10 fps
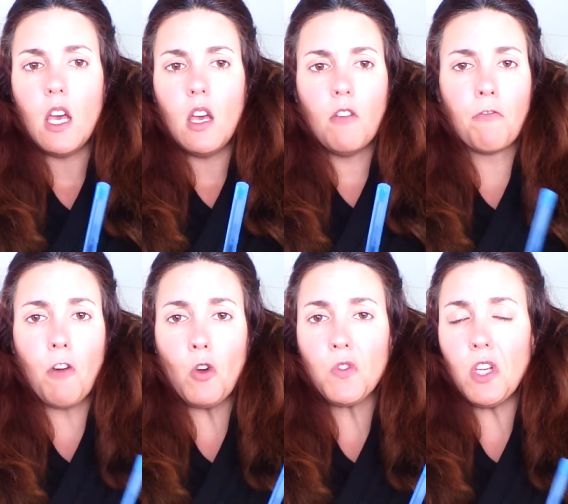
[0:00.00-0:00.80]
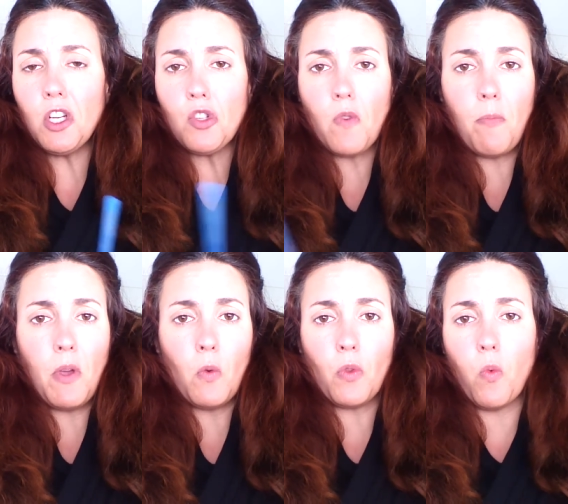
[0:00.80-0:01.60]
frozen,
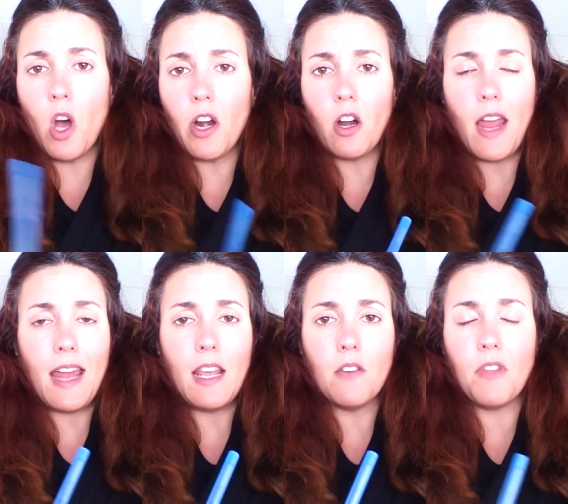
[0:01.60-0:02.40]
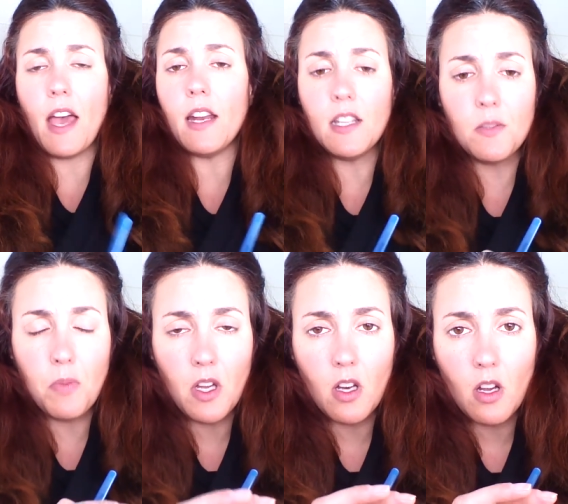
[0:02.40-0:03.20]
dripping with water, any of that. It's
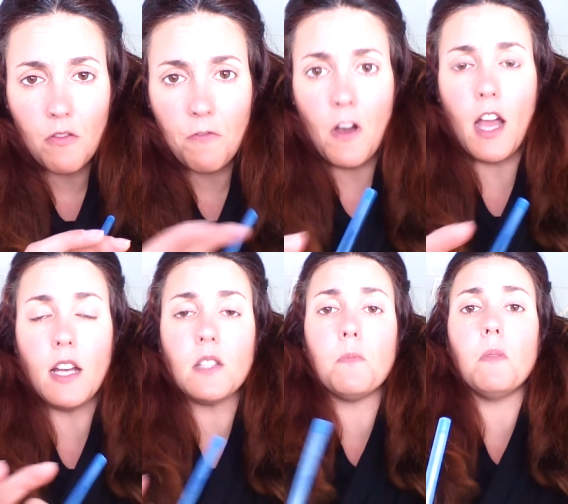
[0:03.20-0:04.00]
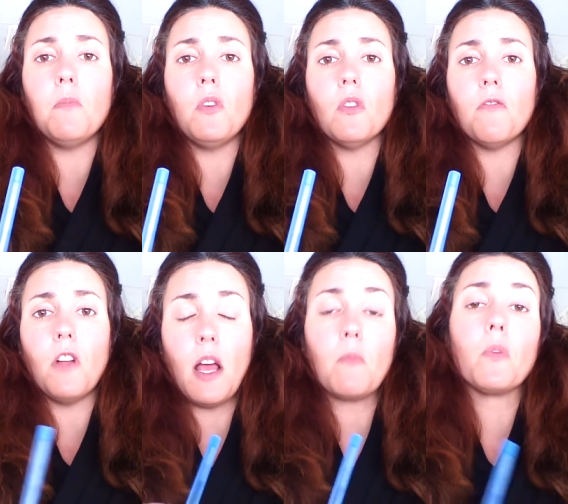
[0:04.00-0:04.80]
been fine, it's been beautiful.
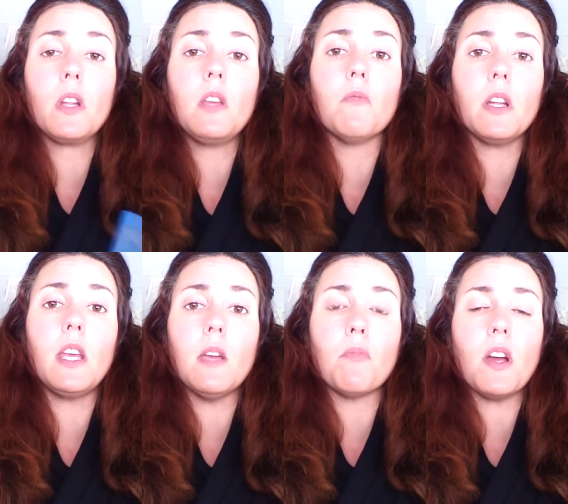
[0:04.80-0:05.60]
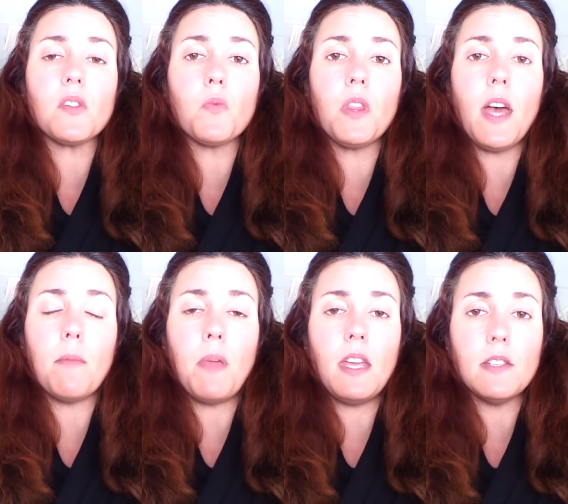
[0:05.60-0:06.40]
I'm really, really impressed with
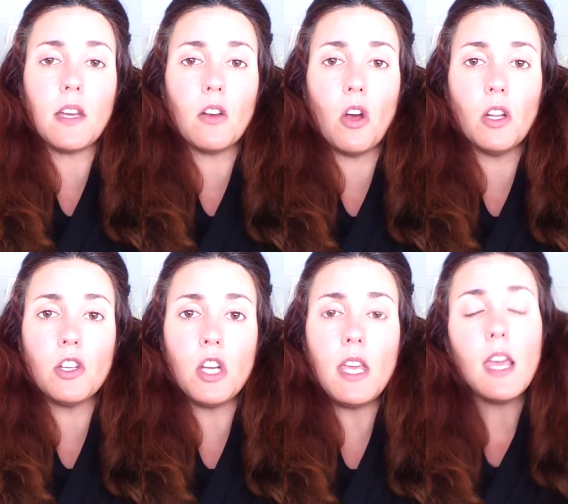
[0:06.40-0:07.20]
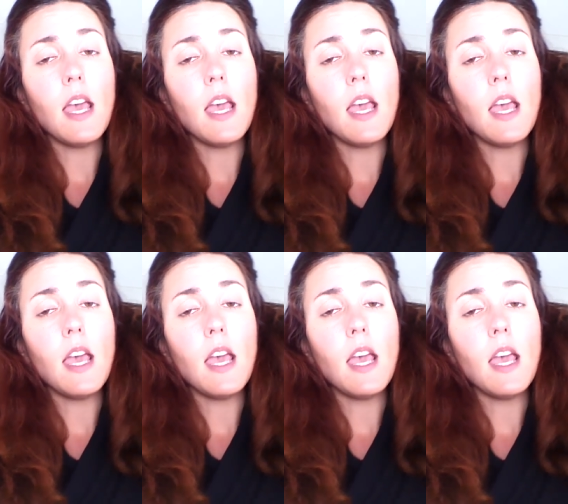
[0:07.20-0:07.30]
that paint technology.